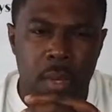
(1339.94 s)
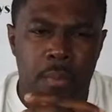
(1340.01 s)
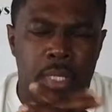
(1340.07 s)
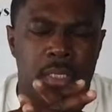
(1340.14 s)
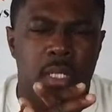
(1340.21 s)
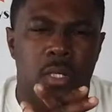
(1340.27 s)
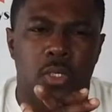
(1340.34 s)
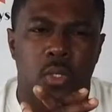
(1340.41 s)
but
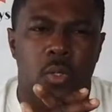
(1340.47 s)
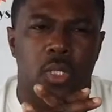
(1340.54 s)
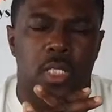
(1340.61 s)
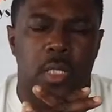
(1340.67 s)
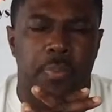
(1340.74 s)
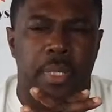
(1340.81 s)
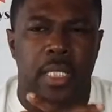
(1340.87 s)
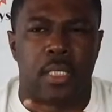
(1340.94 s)
it's also going
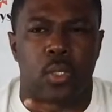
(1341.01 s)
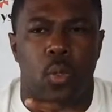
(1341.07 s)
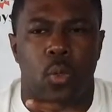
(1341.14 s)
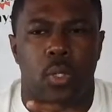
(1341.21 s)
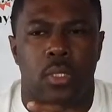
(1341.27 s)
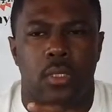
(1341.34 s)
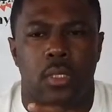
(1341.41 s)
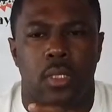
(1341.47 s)
to depend
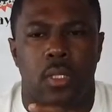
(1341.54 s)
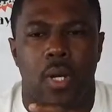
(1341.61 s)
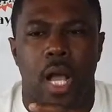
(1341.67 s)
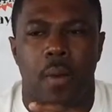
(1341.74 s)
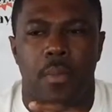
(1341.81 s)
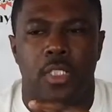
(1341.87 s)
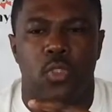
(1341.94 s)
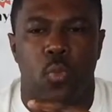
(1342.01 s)
on, you know,
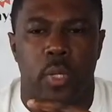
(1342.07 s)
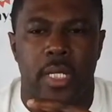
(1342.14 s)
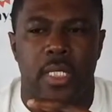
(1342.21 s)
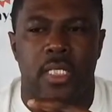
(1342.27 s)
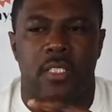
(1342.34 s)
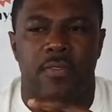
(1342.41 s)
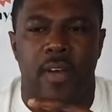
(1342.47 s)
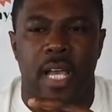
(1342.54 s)
how much wind
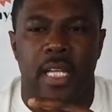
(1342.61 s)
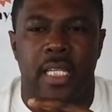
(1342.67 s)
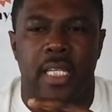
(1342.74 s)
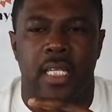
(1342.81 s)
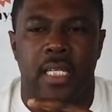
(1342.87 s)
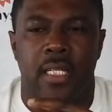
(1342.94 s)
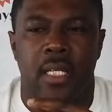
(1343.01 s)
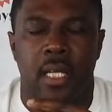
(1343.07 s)
it's
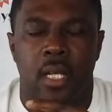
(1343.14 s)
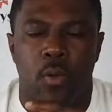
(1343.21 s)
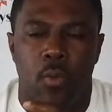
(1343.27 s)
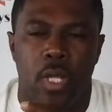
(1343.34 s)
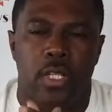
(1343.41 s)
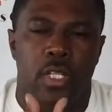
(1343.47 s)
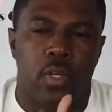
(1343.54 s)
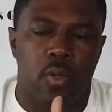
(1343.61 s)
fighting, and
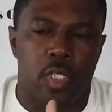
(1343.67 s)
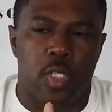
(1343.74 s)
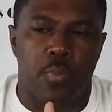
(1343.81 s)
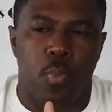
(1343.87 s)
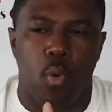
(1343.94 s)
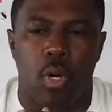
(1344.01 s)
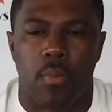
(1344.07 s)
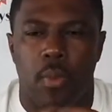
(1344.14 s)
whether you're in
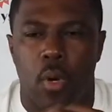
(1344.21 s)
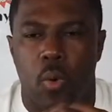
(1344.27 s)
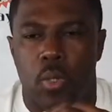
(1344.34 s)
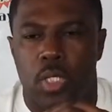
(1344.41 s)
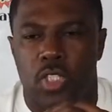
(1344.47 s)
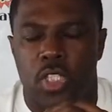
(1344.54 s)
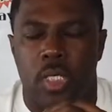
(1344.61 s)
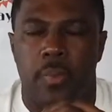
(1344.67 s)
sport
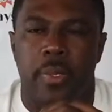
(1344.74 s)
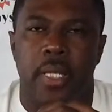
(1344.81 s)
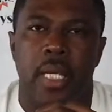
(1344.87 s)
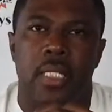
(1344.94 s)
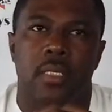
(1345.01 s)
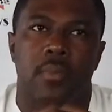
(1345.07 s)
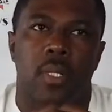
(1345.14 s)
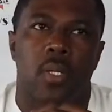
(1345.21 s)
mode or
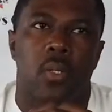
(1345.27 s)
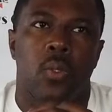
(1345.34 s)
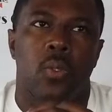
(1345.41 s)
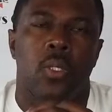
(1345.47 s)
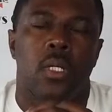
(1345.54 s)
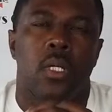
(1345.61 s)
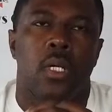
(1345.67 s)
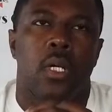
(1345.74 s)
GPS
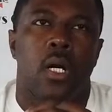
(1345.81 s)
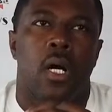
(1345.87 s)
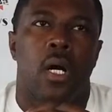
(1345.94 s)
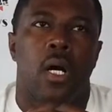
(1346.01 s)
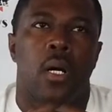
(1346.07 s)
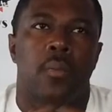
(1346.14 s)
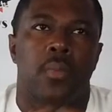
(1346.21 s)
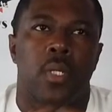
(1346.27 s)
mode.
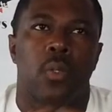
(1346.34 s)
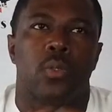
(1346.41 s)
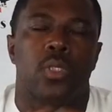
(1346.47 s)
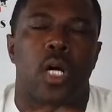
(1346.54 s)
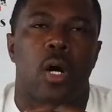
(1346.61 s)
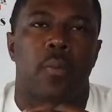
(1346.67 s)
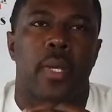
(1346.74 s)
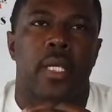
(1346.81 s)
Those
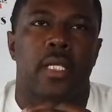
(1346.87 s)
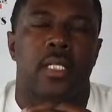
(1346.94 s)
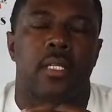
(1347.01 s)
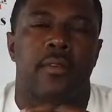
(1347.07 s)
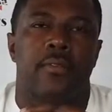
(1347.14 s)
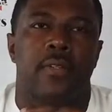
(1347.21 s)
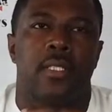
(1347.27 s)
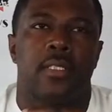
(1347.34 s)
all make a
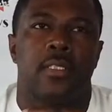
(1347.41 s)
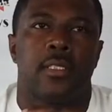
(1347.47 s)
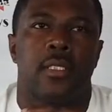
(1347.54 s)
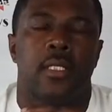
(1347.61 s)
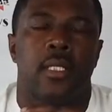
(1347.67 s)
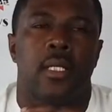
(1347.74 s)
difference.